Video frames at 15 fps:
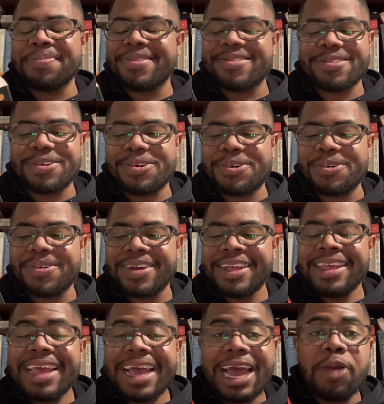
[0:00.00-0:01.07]
So
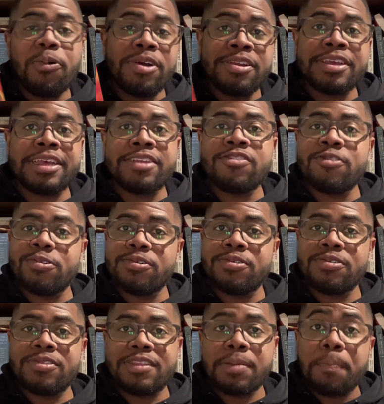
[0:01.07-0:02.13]
I want to get
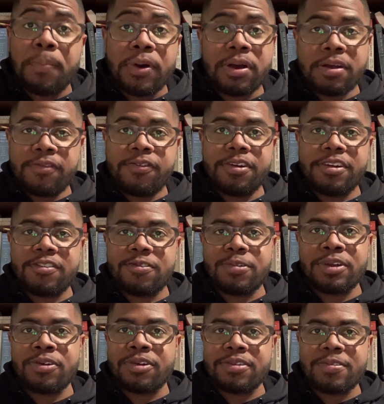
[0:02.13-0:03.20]
through the book first, so
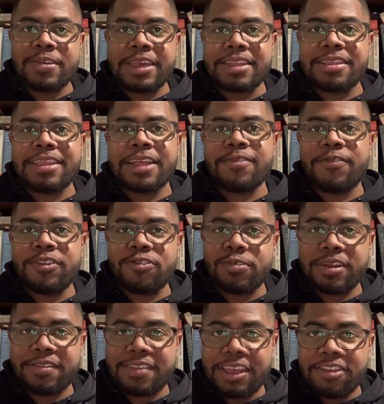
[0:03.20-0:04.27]
in order to get that
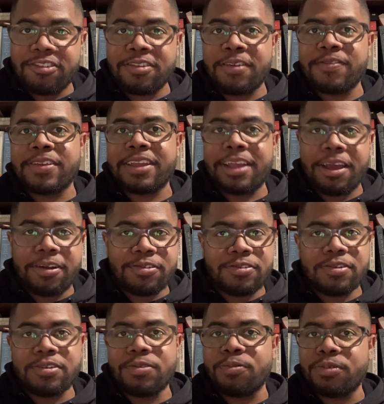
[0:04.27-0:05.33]
visualization of the
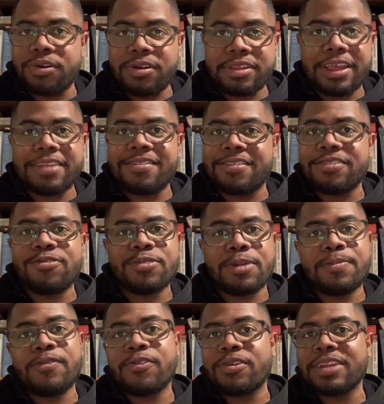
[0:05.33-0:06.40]
character, the world, etc.,
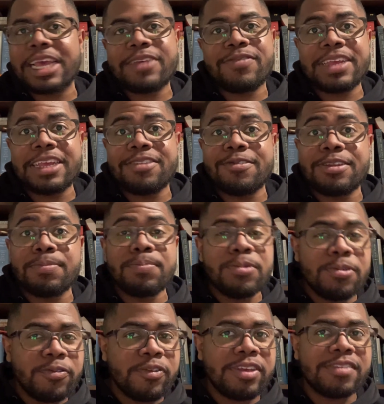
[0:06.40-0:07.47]
before diving into the
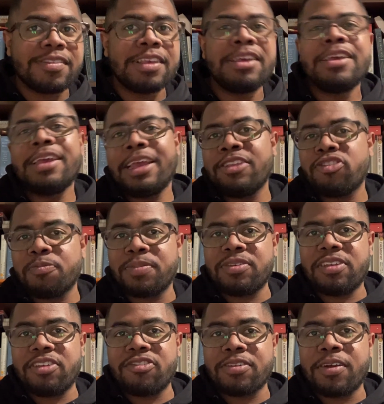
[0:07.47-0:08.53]
movie's
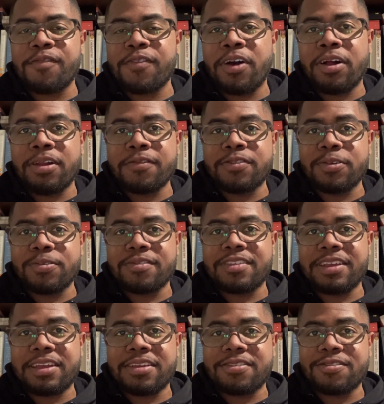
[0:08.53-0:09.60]
interpretation of all of those
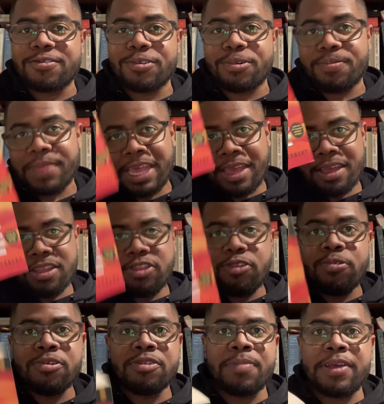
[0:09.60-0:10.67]
things. So
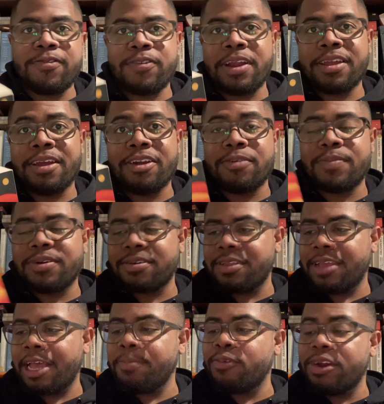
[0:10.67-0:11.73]
Dune by Frank Herbert.
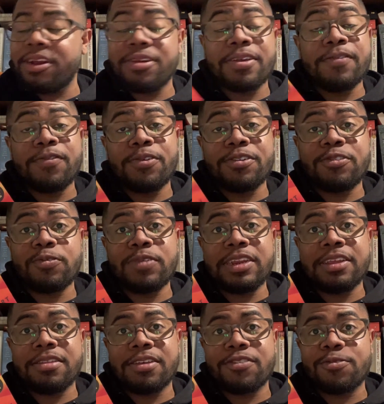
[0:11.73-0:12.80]
I'm really looking forward to
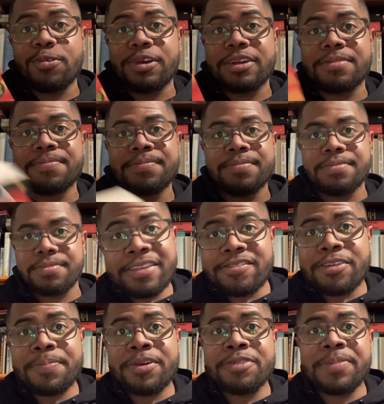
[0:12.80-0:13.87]
reading this one. Next
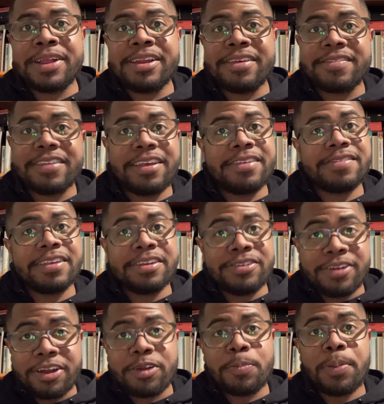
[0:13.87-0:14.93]
up on my list is
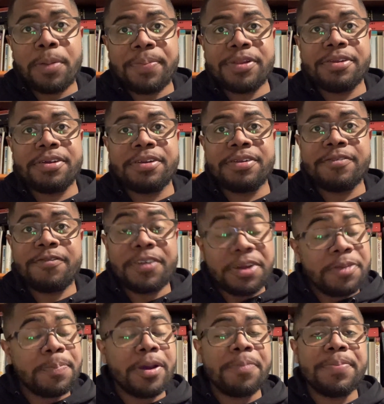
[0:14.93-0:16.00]
another popular,
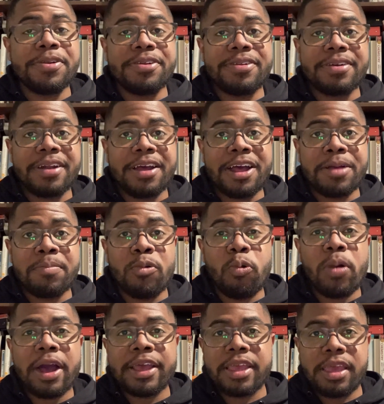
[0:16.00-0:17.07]
very popular
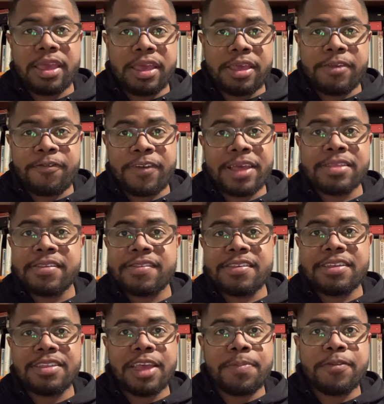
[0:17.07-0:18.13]
YA
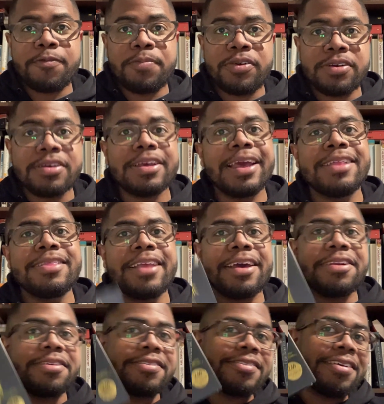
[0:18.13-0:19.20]
fantasy type of book, and
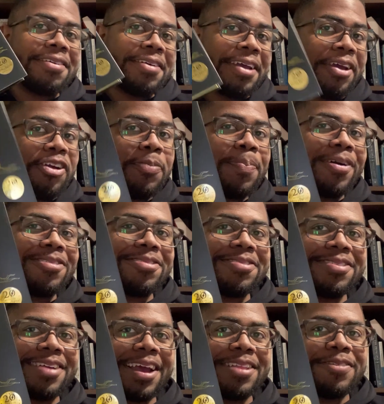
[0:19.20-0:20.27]
that is Harry
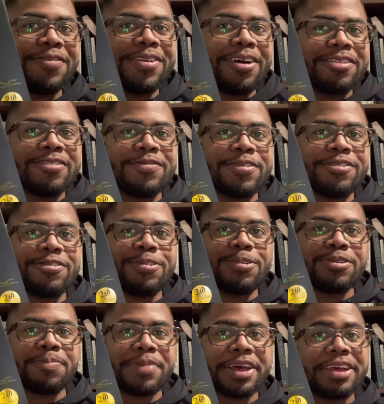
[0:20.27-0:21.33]
Potter and the Philosopher's
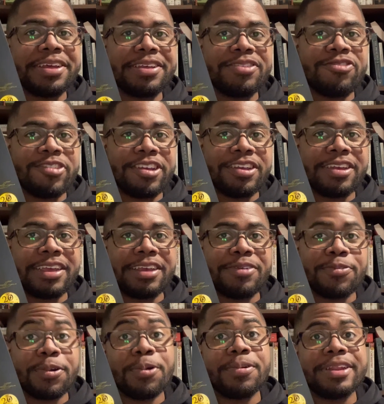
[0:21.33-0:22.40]
Stone by J.K.
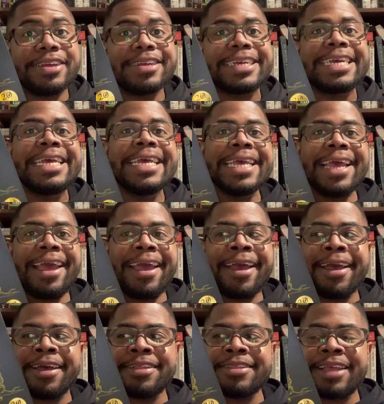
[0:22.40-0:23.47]
Rowling.
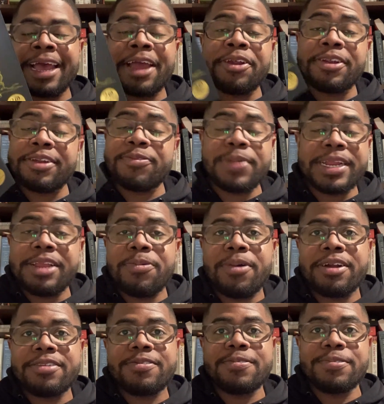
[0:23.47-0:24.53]
And I really
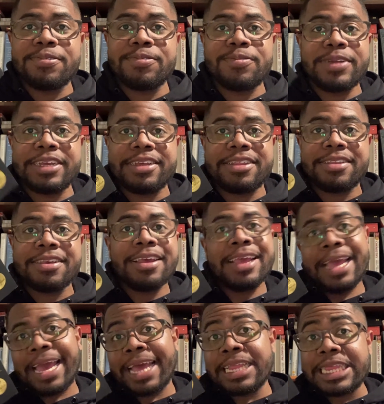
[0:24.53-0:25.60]
wanted to read
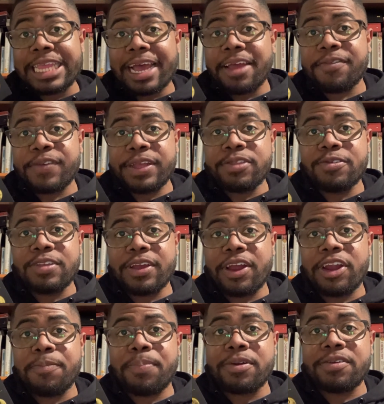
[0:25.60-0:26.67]
and dive into the
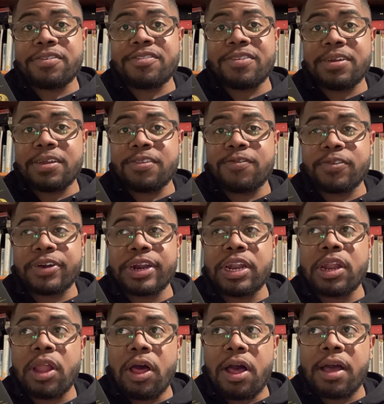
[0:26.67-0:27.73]
Harry Potter series for a
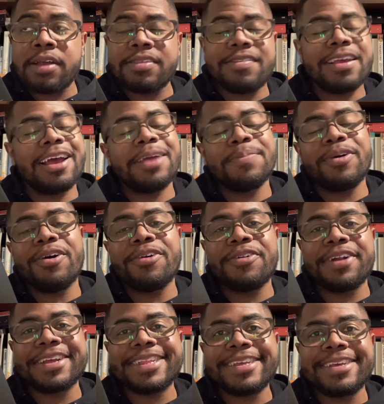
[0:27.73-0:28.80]
long time
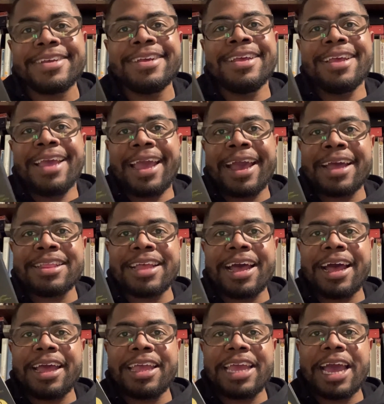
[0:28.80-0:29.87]
already, and
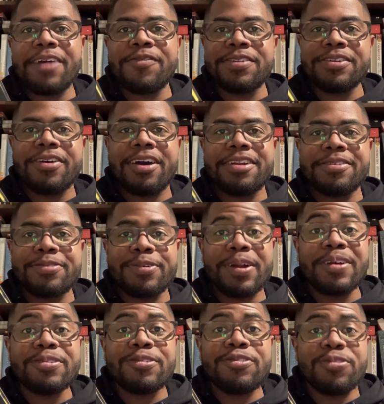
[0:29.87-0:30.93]
I haven't gotten
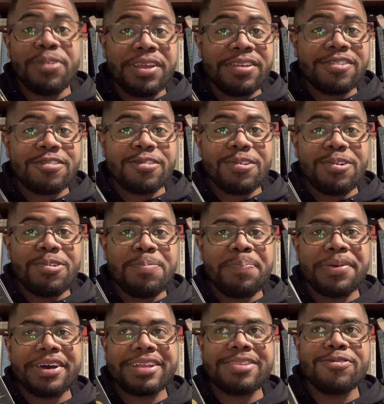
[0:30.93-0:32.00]
around to doing so,
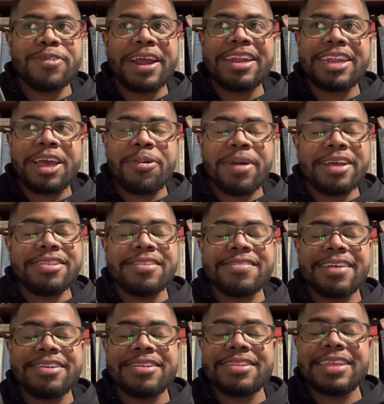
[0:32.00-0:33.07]
but right now I
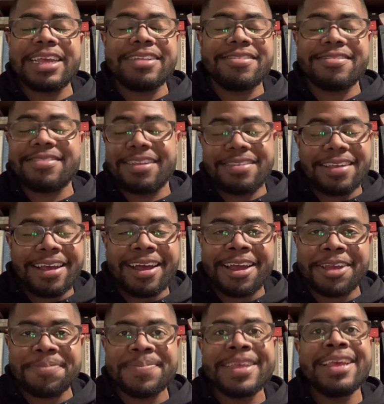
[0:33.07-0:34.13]
decided it's the
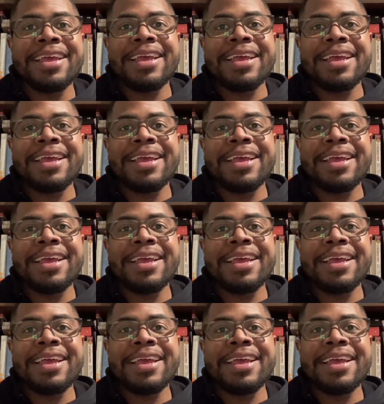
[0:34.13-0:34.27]
time.